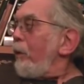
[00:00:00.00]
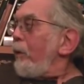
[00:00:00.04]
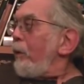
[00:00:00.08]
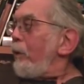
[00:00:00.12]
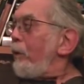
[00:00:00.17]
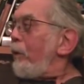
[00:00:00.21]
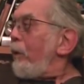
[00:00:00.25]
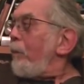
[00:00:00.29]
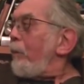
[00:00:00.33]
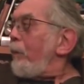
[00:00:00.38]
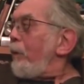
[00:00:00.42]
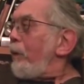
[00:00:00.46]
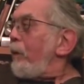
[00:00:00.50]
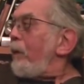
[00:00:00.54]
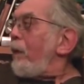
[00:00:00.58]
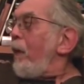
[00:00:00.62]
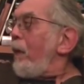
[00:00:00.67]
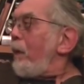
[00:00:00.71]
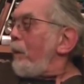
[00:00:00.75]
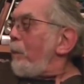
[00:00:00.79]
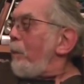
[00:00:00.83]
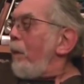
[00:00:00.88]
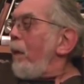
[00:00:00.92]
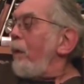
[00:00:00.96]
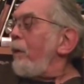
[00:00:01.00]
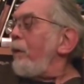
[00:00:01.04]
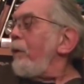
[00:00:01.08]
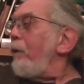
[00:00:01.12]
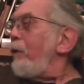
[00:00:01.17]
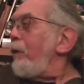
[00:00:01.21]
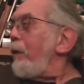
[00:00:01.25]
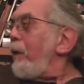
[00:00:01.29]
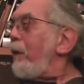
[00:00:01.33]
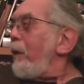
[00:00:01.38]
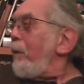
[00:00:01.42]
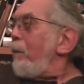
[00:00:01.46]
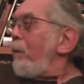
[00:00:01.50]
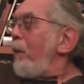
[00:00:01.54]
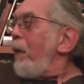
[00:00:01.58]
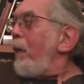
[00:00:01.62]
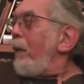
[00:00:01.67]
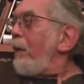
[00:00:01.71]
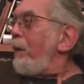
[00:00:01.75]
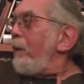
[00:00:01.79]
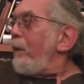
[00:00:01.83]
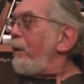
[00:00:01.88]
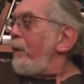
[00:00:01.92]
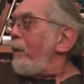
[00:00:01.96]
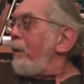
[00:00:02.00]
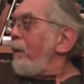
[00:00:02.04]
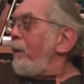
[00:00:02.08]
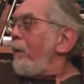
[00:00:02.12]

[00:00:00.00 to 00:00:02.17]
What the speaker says: description is cosmology, and mine is.